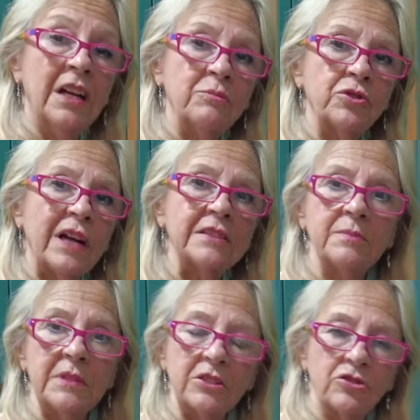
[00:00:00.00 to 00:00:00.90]
I'm trying
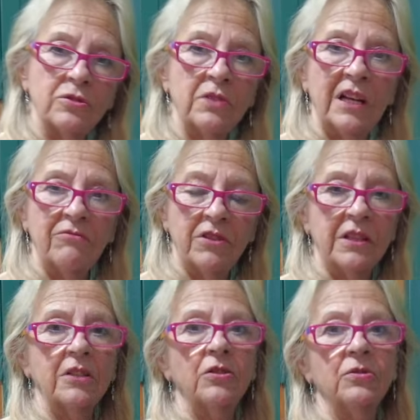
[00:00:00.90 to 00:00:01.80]
to make sure
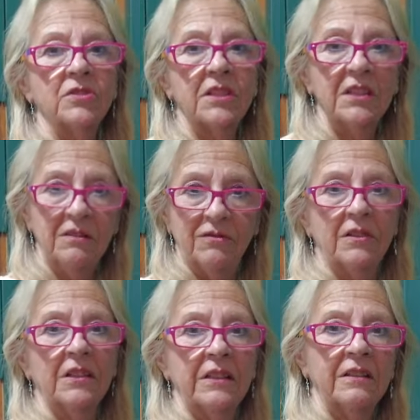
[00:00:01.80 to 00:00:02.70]
everything cooks
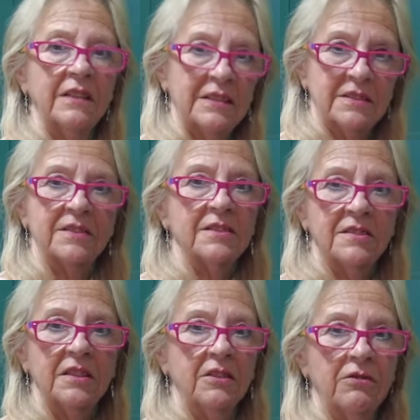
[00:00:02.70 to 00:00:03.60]
evenly. That's the
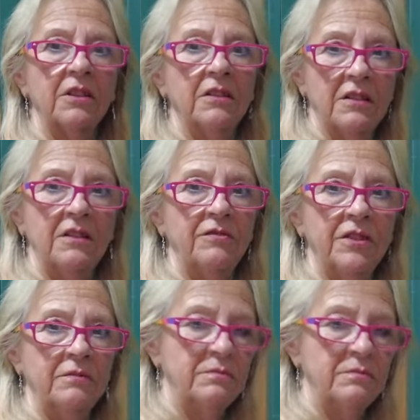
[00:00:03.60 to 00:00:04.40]
secret of a